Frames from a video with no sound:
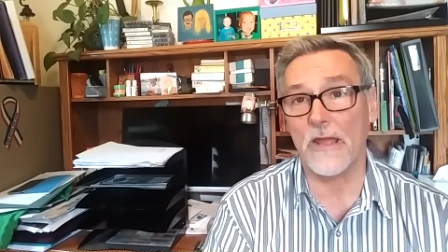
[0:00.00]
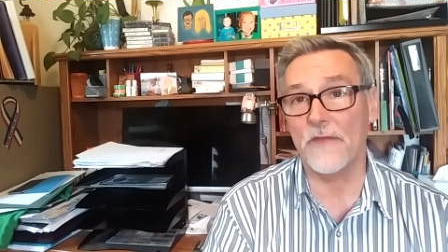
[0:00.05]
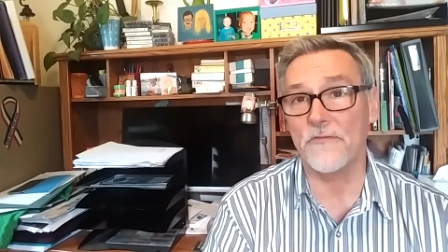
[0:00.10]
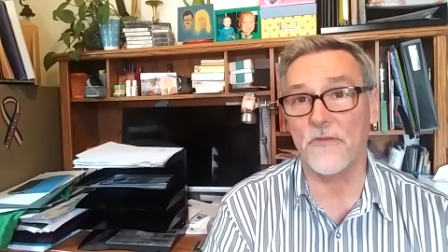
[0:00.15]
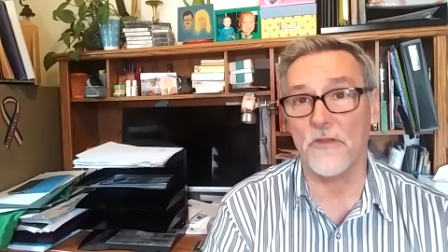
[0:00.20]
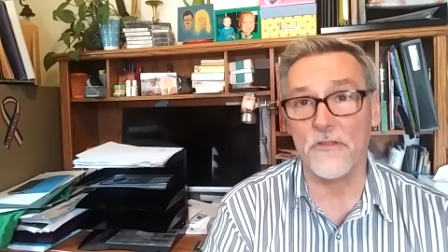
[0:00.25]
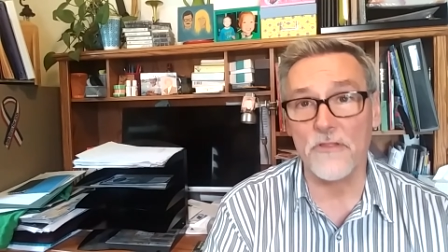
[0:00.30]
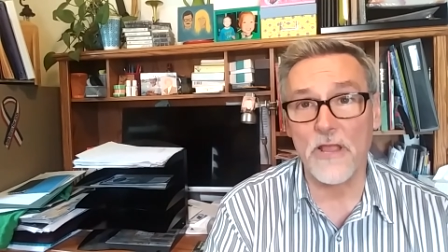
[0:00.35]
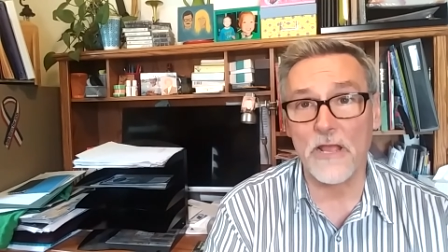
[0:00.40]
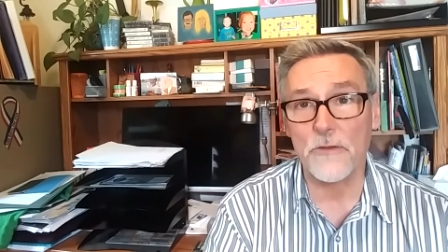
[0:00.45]
If
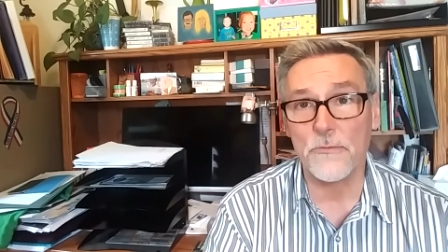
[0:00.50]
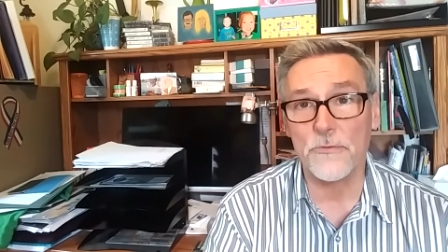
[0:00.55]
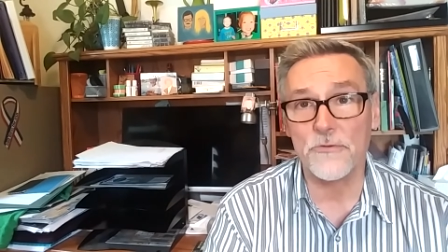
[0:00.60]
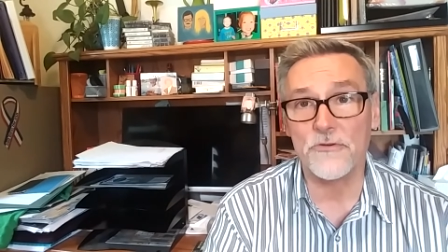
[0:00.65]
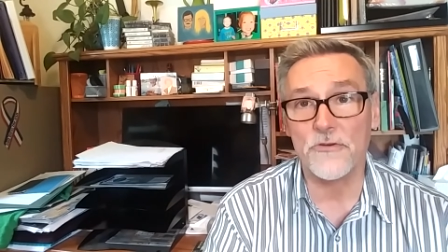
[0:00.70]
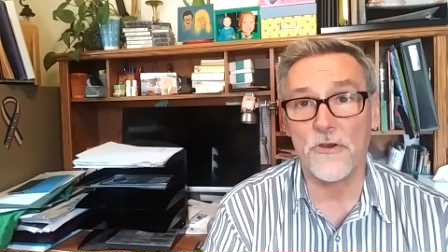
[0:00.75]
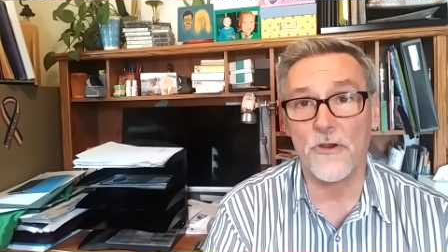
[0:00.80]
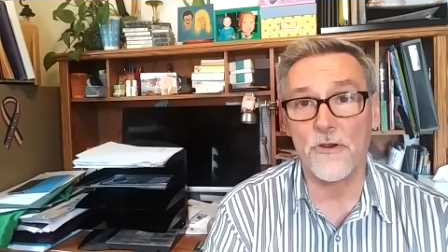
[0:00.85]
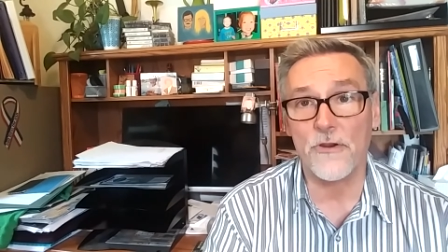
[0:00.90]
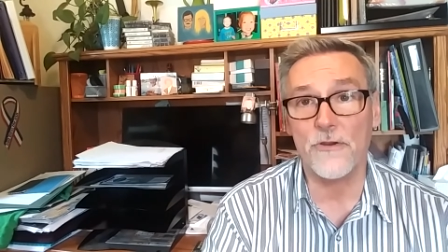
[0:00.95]
you like what
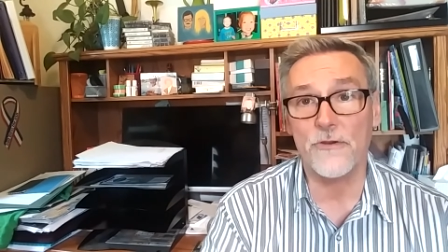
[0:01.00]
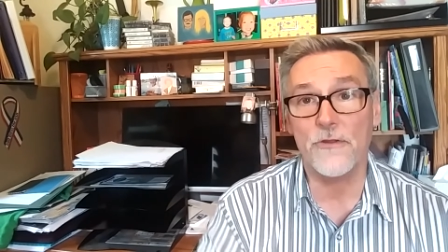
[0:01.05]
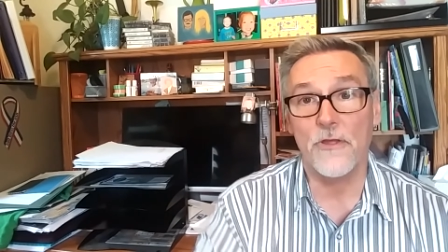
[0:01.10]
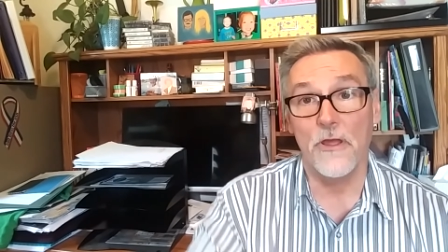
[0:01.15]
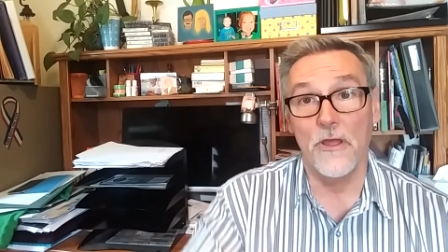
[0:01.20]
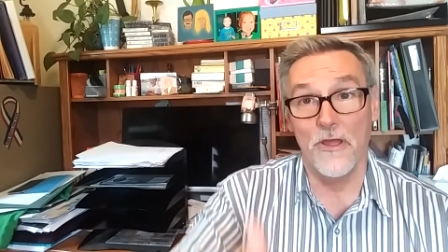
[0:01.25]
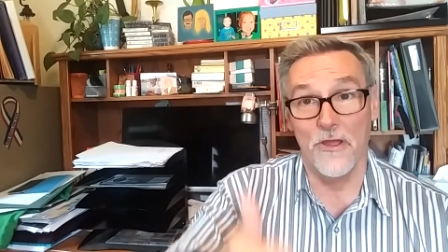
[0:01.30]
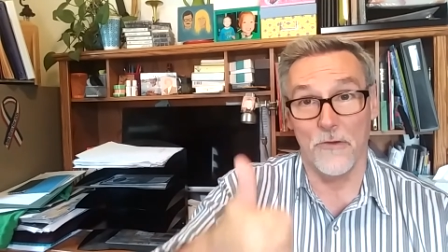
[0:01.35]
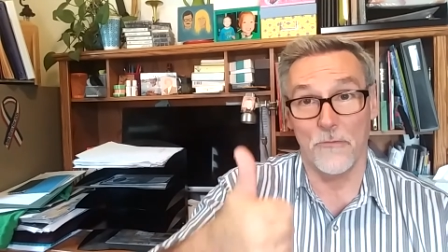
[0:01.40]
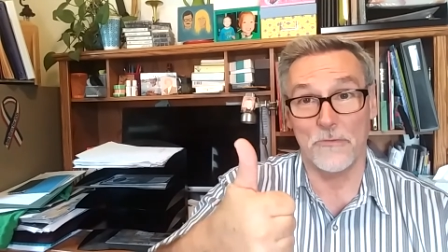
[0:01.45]
you heard,
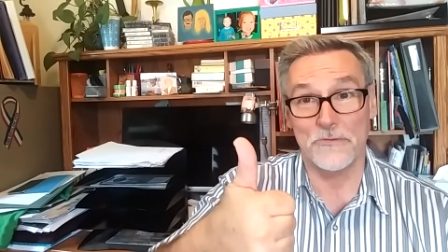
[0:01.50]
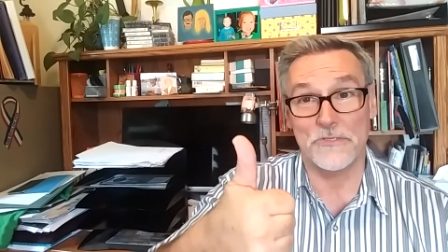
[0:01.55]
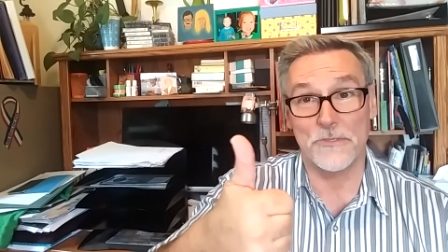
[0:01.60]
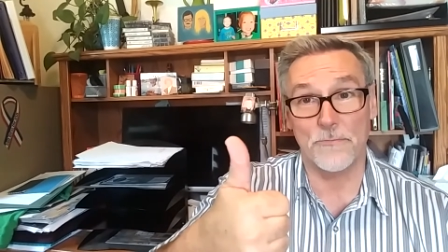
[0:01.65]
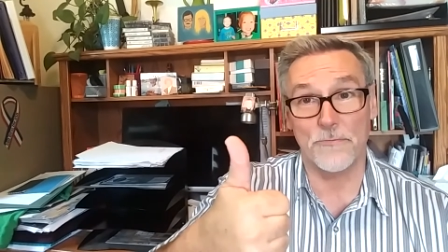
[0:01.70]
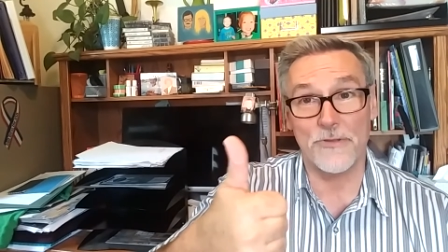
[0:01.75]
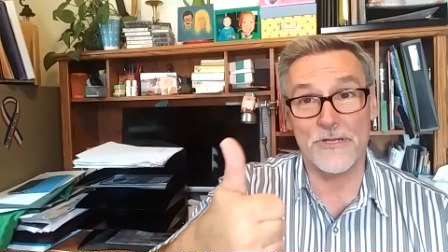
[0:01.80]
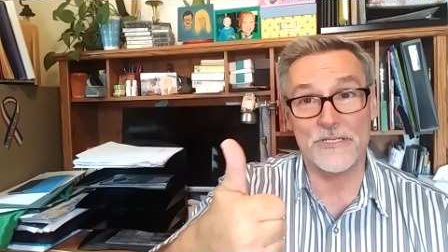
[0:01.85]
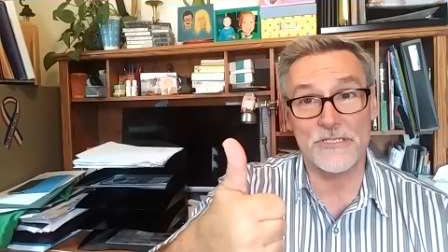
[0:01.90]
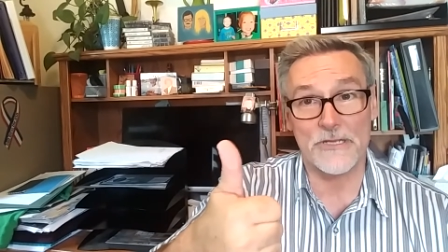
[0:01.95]
would you
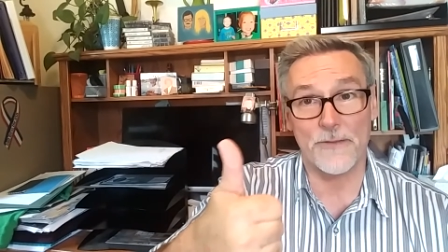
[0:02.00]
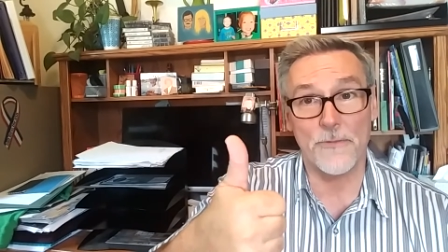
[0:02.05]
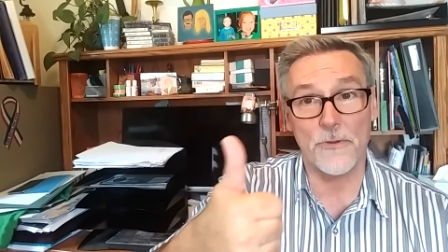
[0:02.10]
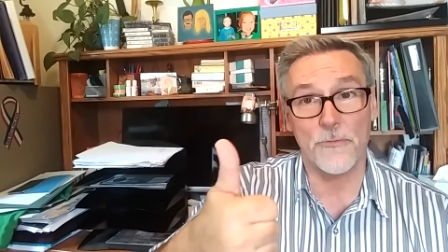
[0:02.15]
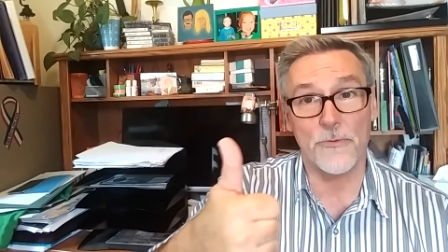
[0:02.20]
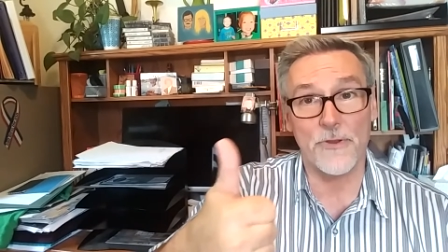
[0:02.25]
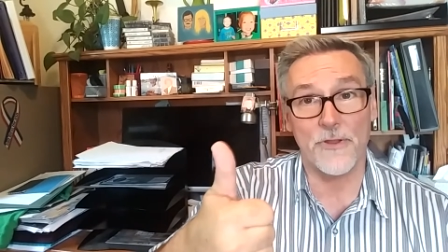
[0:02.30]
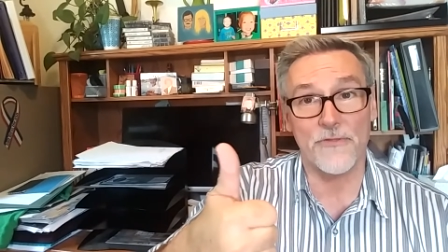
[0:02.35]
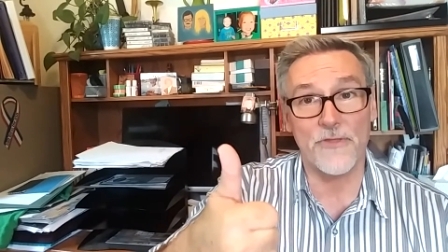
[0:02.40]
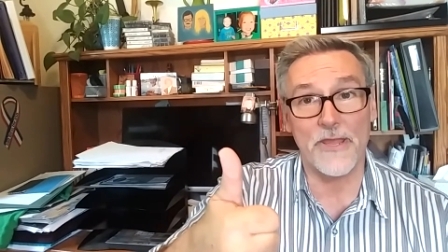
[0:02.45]
please give me
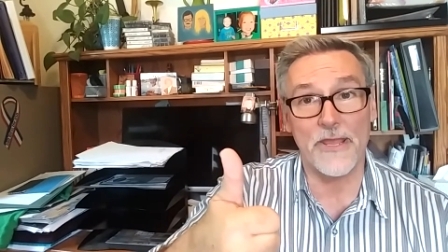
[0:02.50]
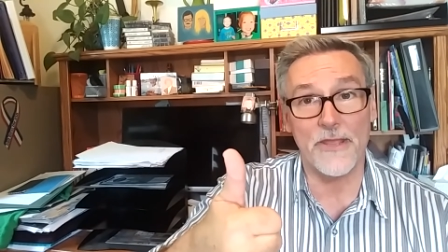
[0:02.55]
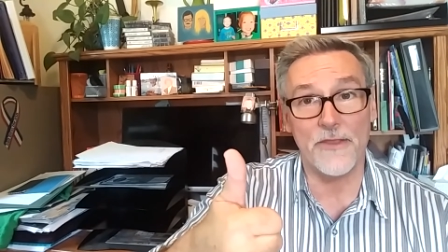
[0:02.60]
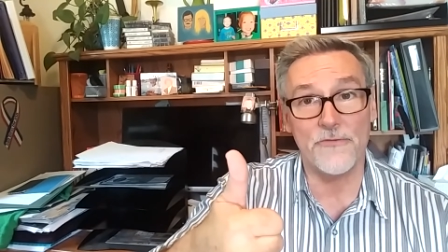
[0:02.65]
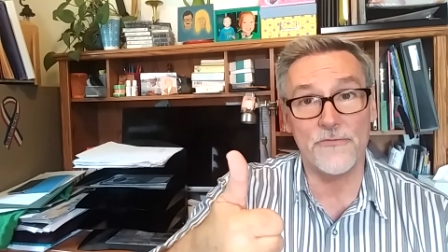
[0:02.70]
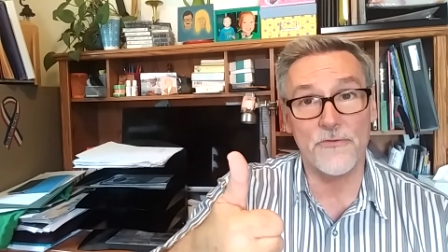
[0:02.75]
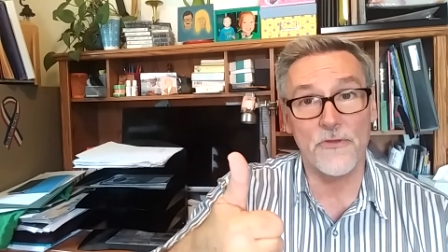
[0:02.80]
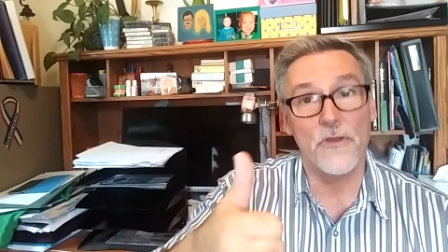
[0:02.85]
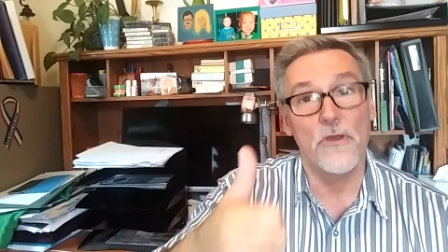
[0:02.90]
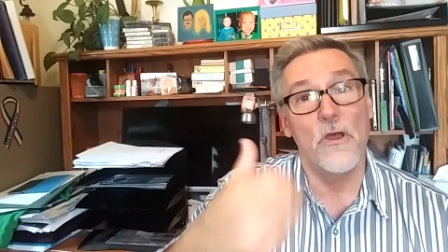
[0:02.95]
one of
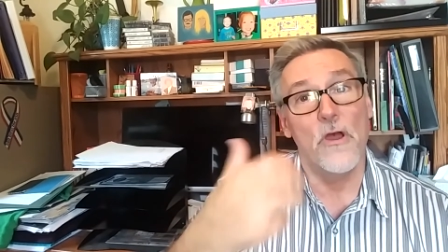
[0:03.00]
these?